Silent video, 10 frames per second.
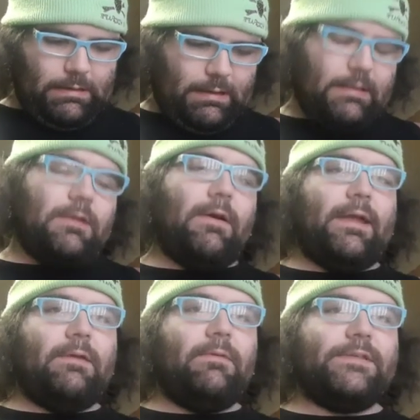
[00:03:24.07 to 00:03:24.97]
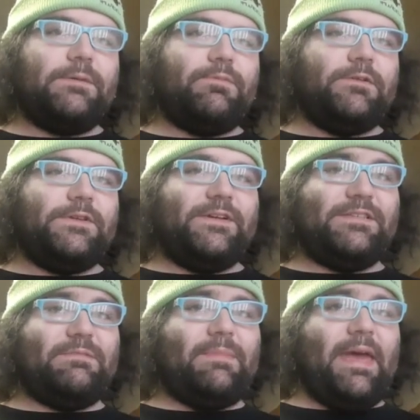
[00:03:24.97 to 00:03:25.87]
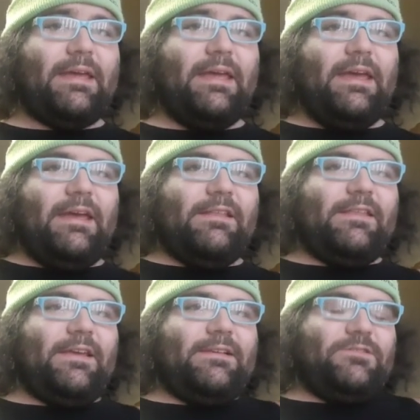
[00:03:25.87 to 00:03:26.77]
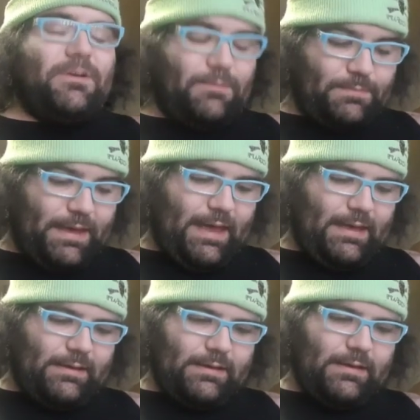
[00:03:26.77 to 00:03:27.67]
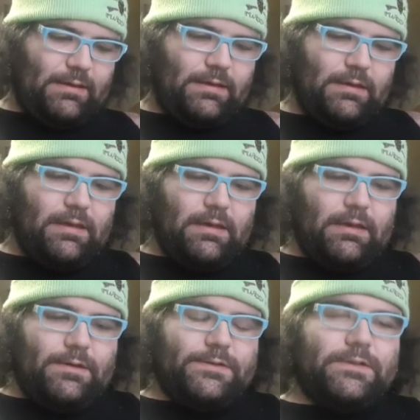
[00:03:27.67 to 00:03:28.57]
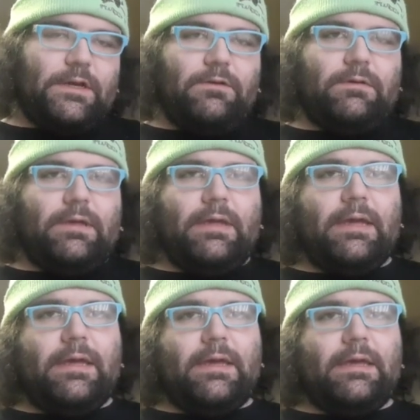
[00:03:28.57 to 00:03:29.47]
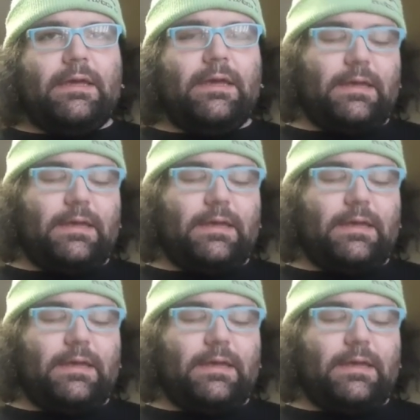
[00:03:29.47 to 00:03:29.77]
Uh, no, wait, it was the Pro Series pack. The triple pack. So, uh,